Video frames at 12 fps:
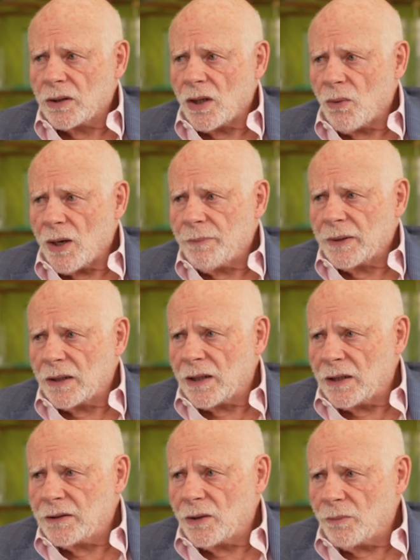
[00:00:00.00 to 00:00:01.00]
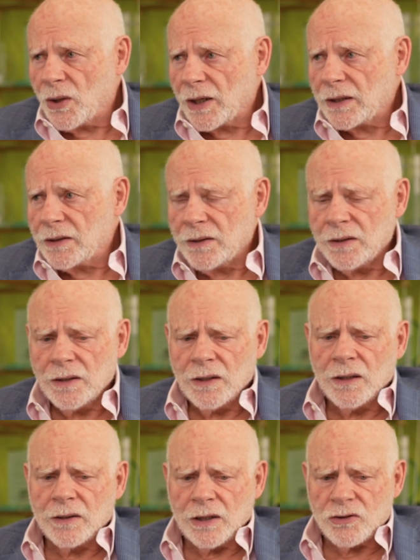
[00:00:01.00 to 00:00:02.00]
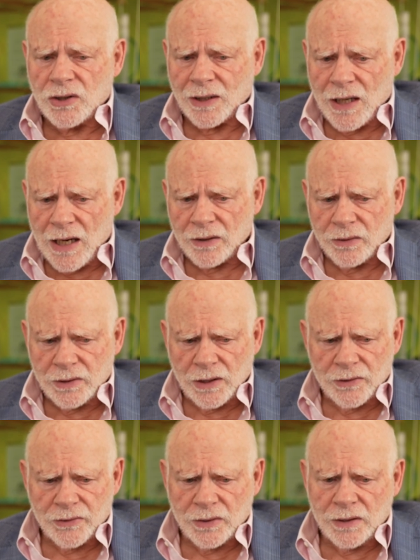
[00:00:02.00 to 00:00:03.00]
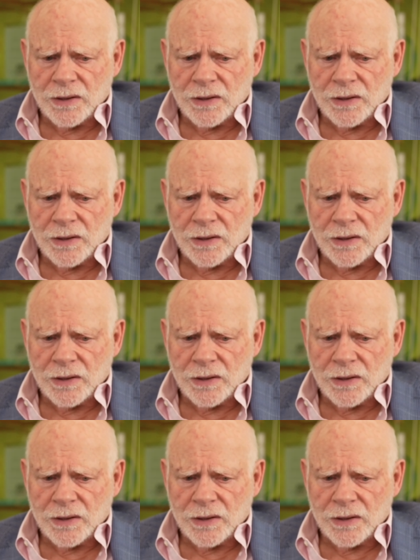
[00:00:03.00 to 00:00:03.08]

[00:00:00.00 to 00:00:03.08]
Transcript: co-op and condo market than Chicago does.